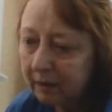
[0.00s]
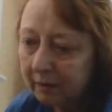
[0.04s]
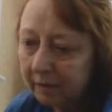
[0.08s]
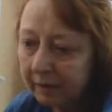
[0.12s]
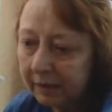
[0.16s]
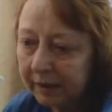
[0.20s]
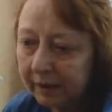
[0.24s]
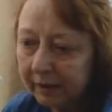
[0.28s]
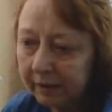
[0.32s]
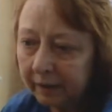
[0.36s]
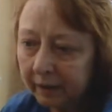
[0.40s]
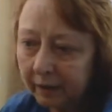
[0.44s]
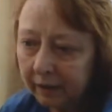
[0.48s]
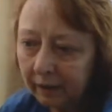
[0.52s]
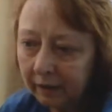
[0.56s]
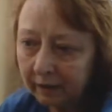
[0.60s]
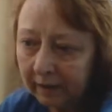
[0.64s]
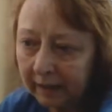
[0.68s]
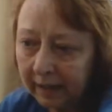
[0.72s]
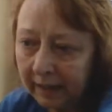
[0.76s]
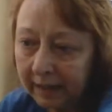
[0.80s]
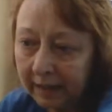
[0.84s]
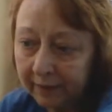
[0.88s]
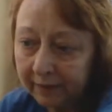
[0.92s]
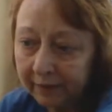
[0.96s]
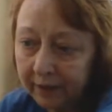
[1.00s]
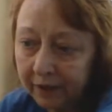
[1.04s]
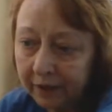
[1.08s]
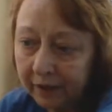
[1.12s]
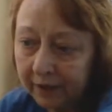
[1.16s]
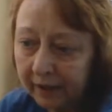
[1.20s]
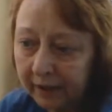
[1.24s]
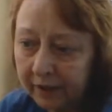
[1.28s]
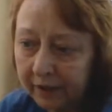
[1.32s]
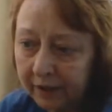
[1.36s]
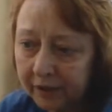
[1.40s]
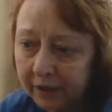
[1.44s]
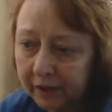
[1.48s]
but, I have to
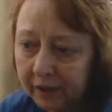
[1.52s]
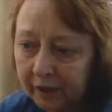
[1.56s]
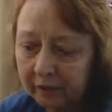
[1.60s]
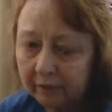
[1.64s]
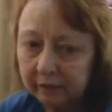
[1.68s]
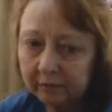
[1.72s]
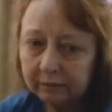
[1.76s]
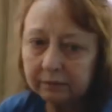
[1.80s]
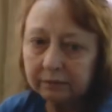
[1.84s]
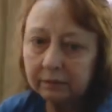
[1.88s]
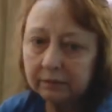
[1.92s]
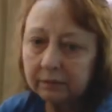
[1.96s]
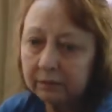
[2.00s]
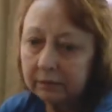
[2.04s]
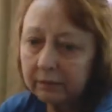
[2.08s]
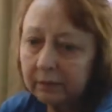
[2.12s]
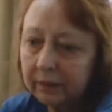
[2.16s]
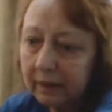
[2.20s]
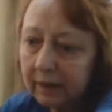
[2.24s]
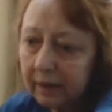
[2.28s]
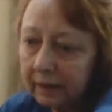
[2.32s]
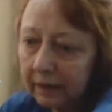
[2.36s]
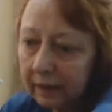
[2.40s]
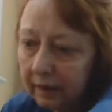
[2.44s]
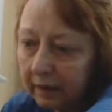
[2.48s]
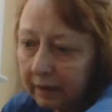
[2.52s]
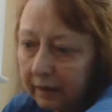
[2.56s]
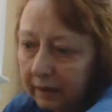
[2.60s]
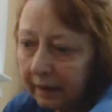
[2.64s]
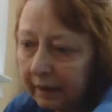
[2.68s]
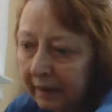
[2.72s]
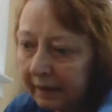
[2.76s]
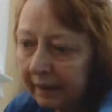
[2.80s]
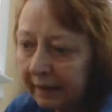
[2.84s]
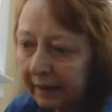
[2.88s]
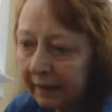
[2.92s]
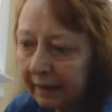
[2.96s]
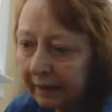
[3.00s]
try it too.
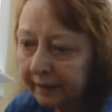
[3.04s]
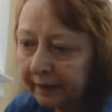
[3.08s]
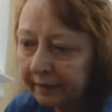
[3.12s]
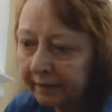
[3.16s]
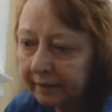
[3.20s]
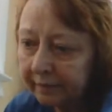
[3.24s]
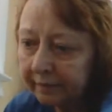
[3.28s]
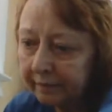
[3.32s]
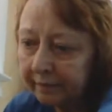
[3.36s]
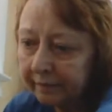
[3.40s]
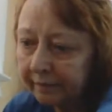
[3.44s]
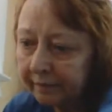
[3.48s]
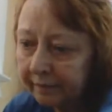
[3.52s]
And